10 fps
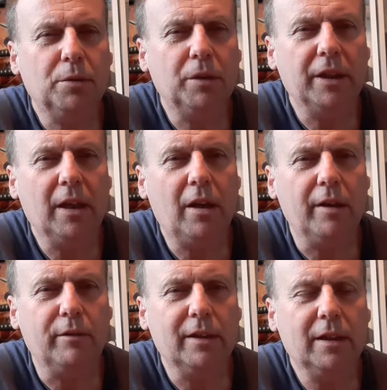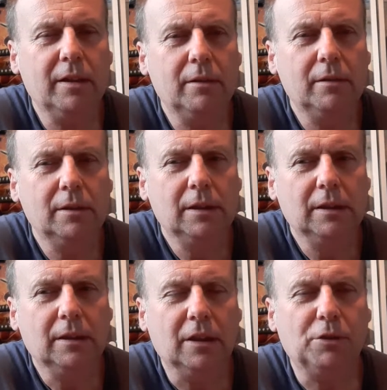to what you like, really.
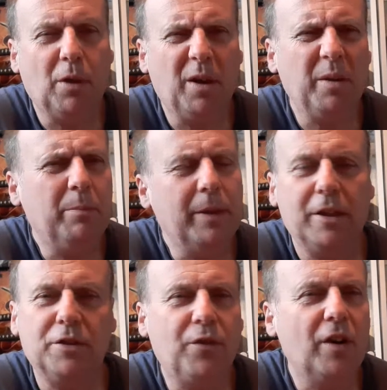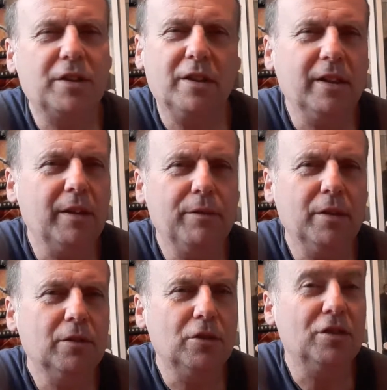That's my only biggest advice I can give
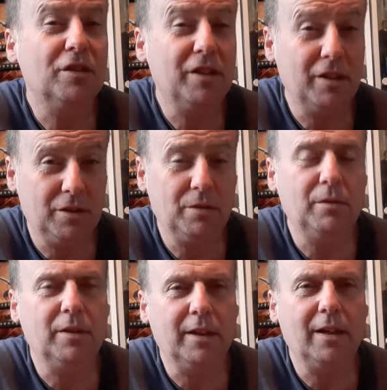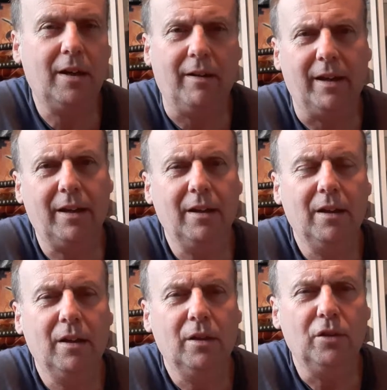you. Just stick to what you like,
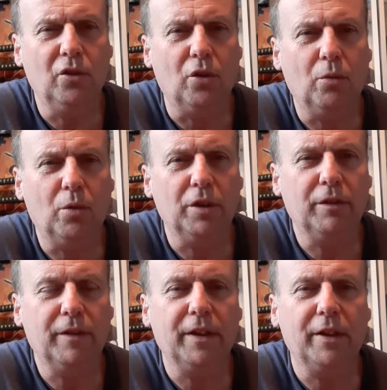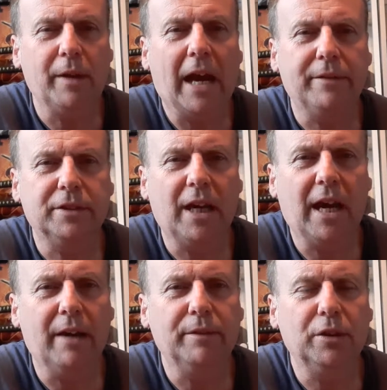not what you think you have to
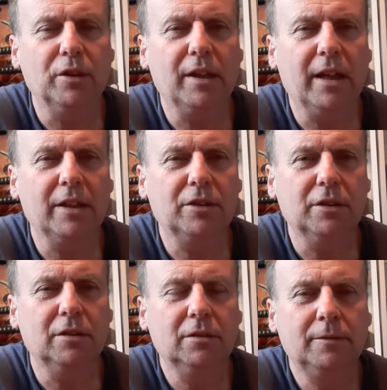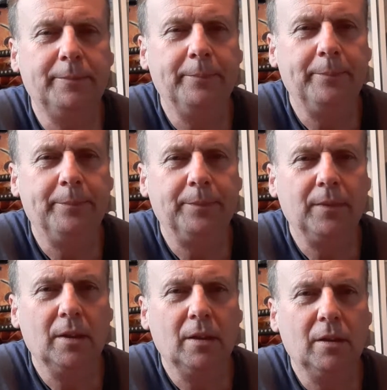have in your collection.
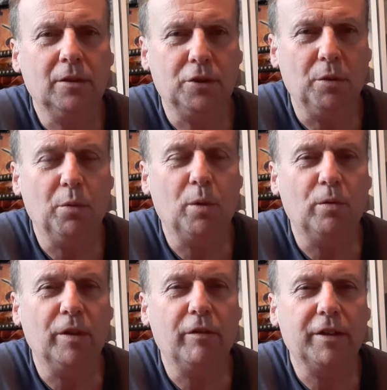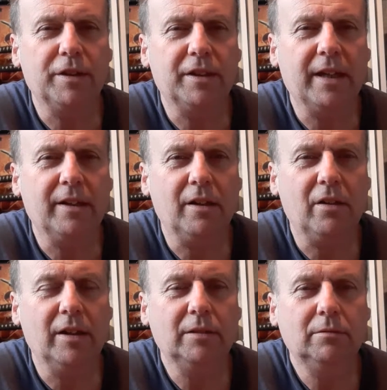Because you will regret it down the
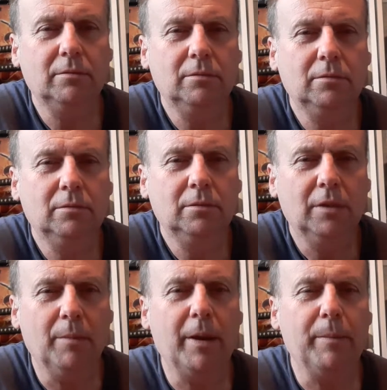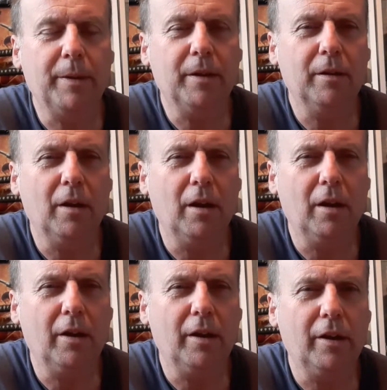line. It may be
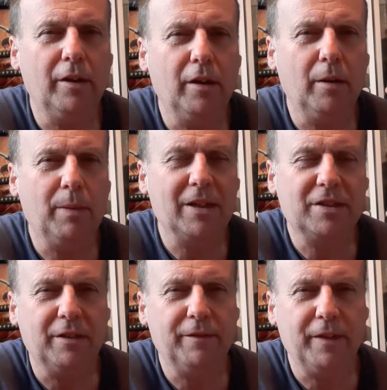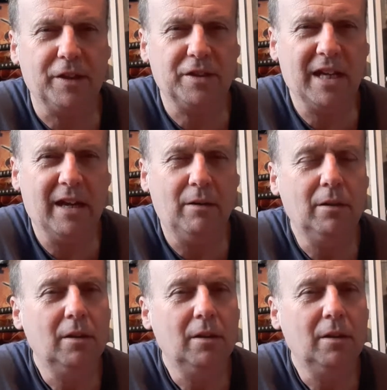a plastic fix now,